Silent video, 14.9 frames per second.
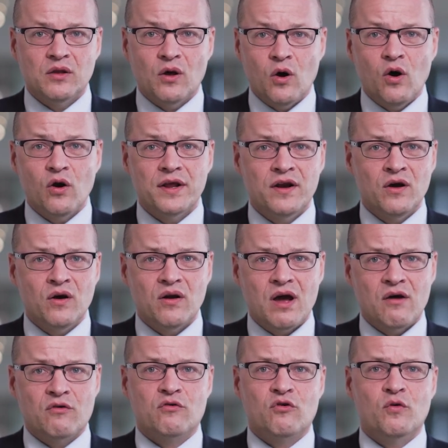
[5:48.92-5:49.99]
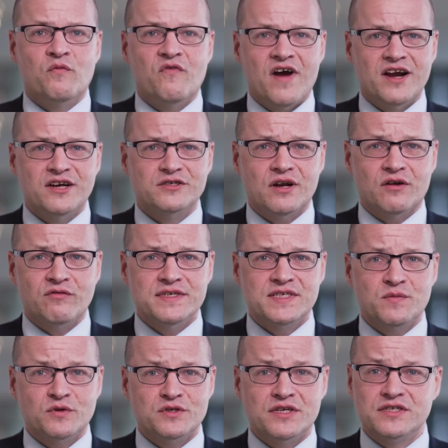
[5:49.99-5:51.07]
All in all, our group financial
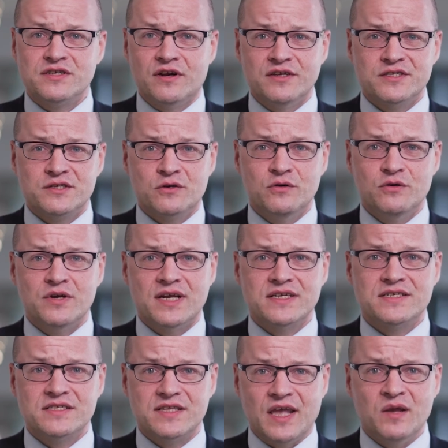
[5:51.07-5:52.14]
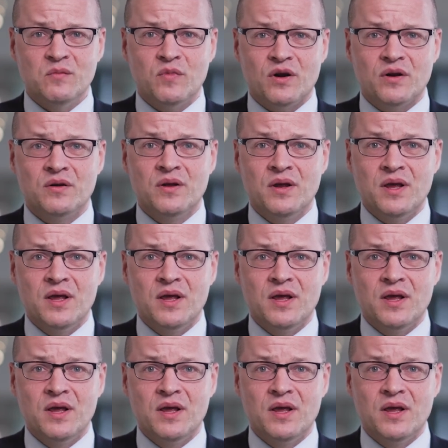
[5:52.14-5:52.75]
risk position is good and stable.